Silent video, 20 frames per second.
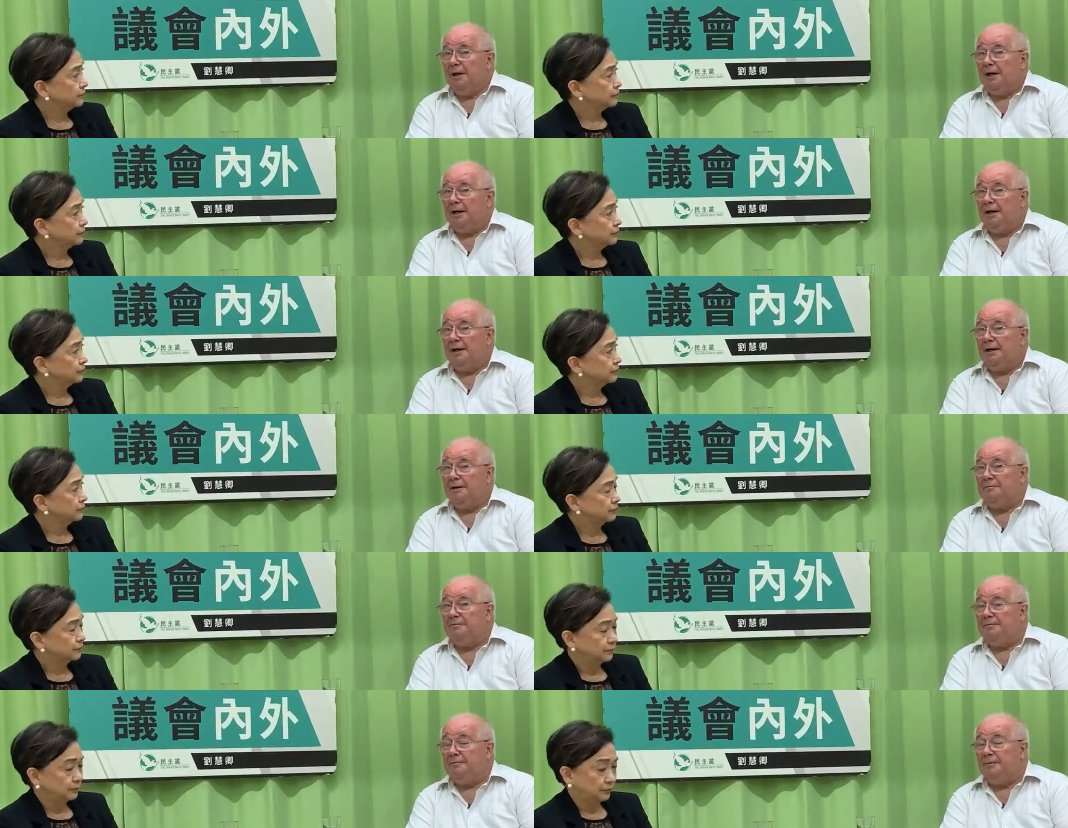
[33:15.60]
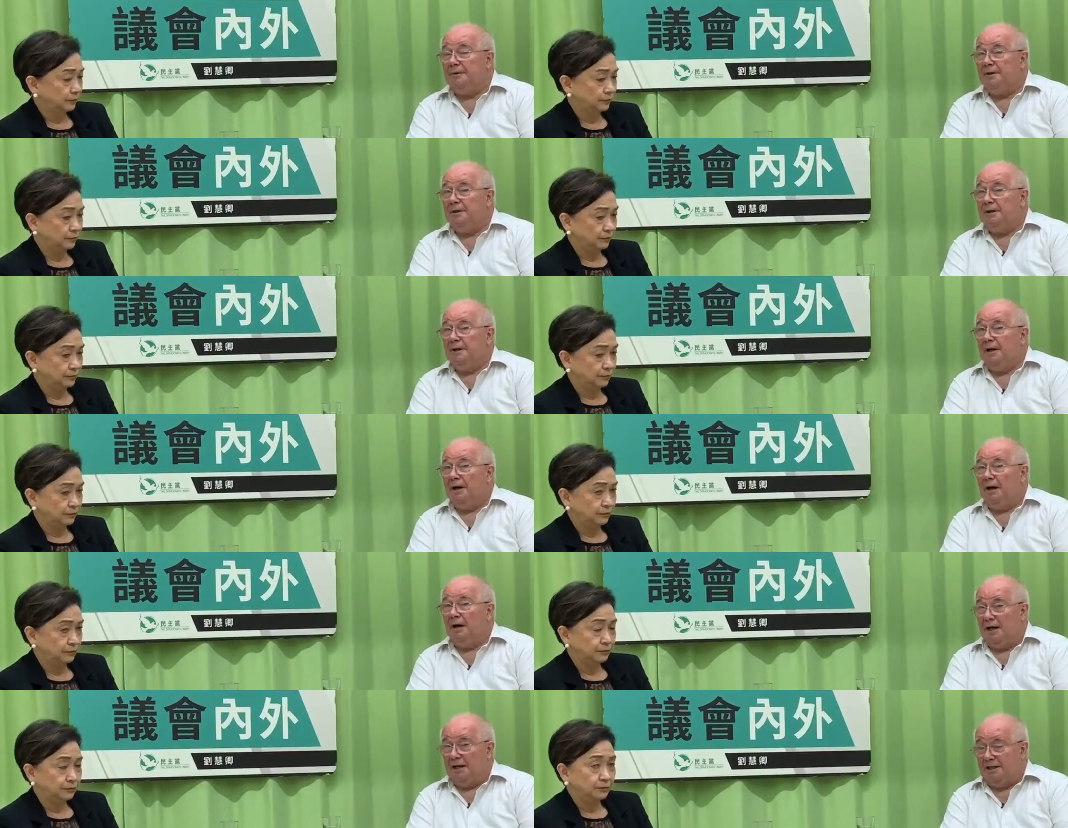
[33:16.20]
Speaker 1: um,
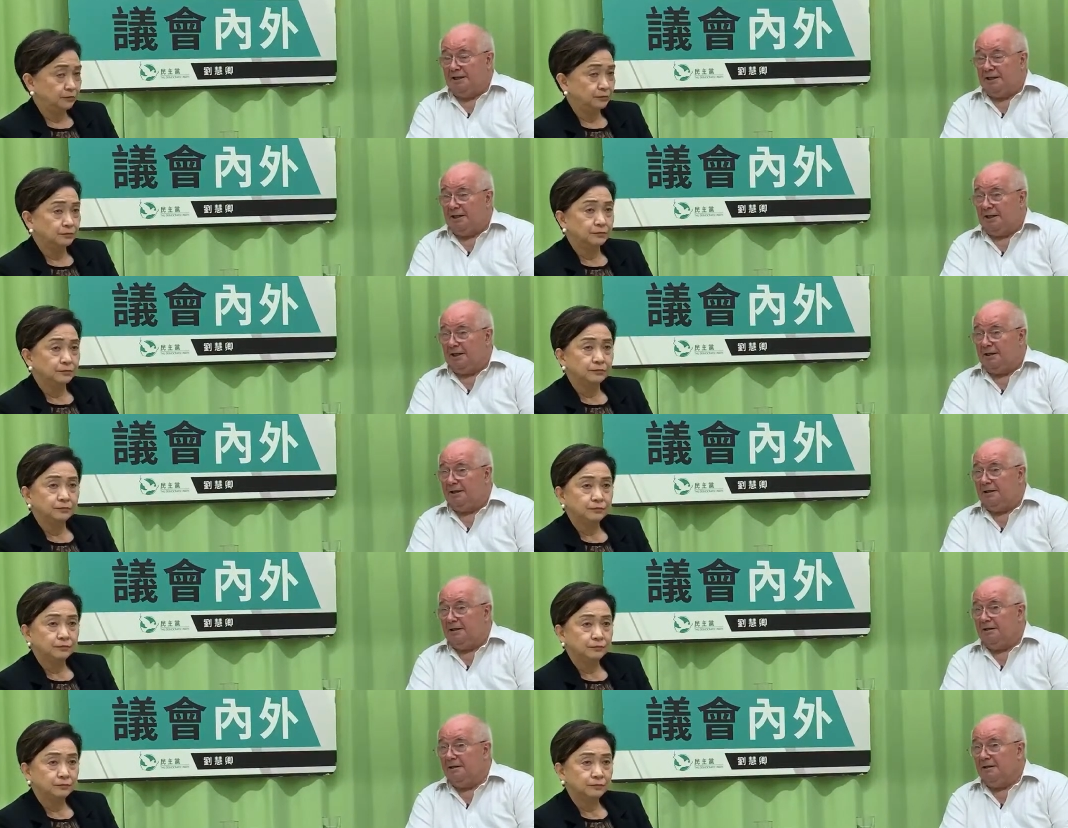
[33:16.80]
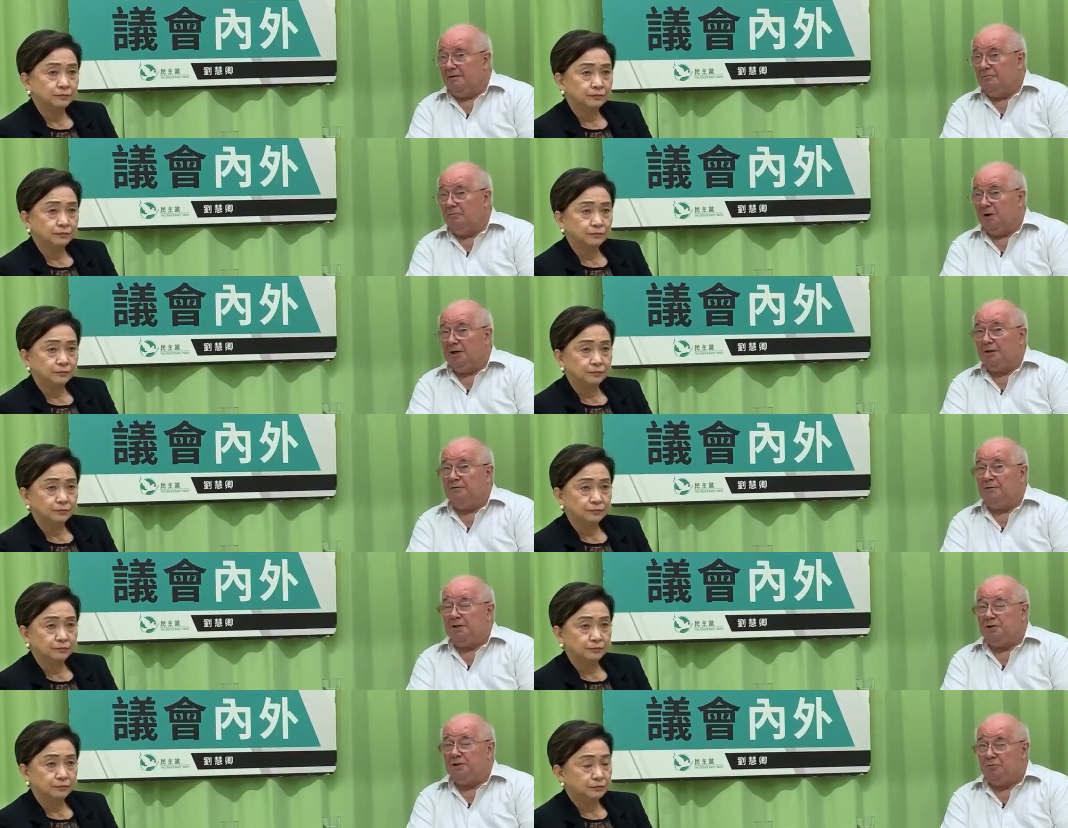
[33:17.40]
I think,
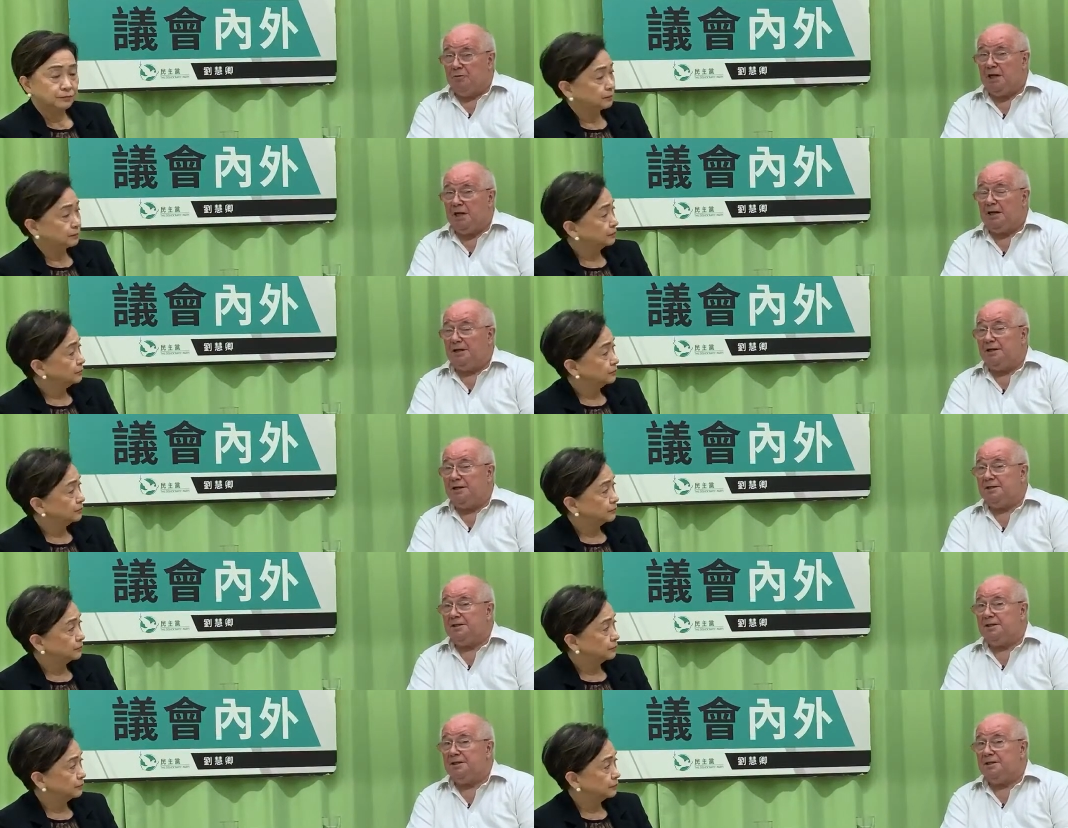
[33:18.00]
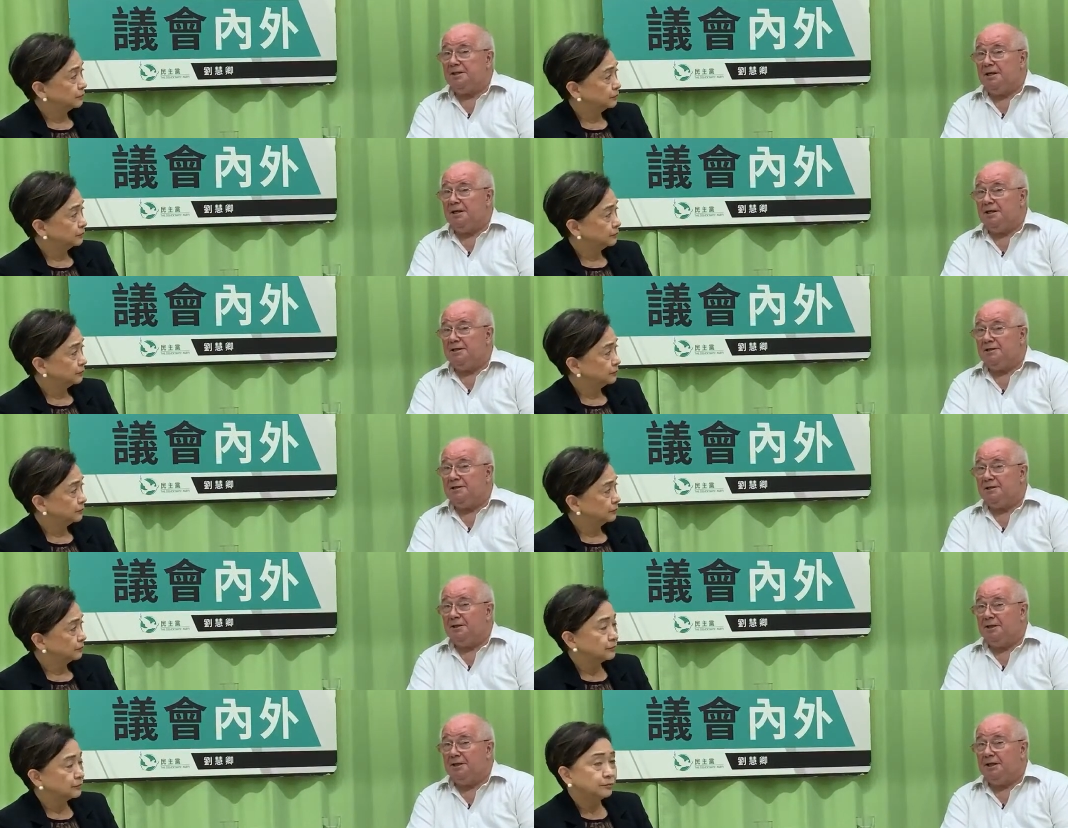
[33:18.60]
one of its weaknesses
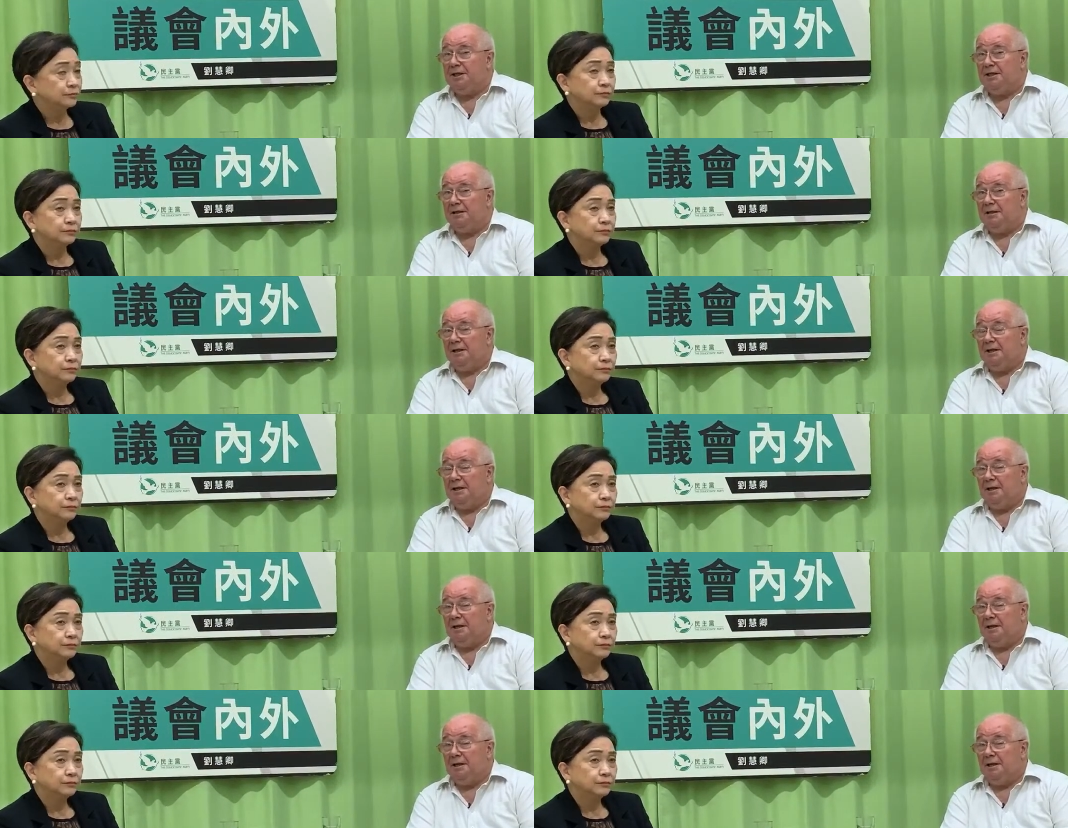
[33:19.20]
is that it